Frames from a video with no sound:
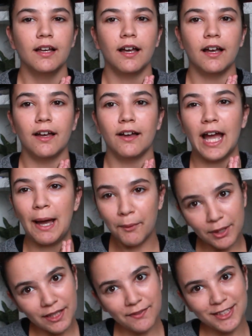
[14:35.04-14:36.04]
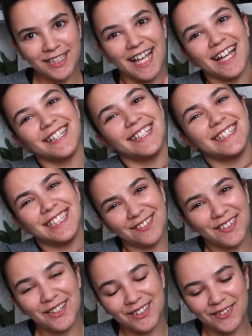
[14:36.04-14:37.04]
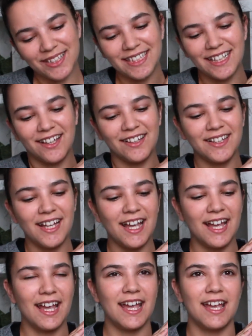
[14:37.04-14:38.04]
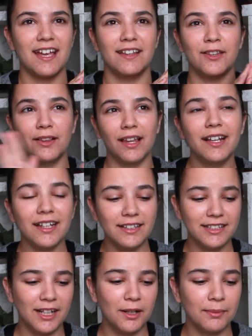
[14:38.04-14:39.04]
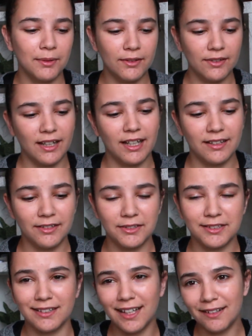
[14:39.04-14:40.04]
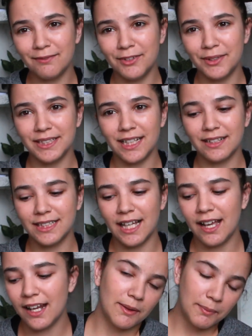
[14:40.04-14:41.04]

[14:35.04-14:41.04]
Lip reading: I will leave you to that because this video is crazy long and the lighting is terrible and there's a lot of noise outside.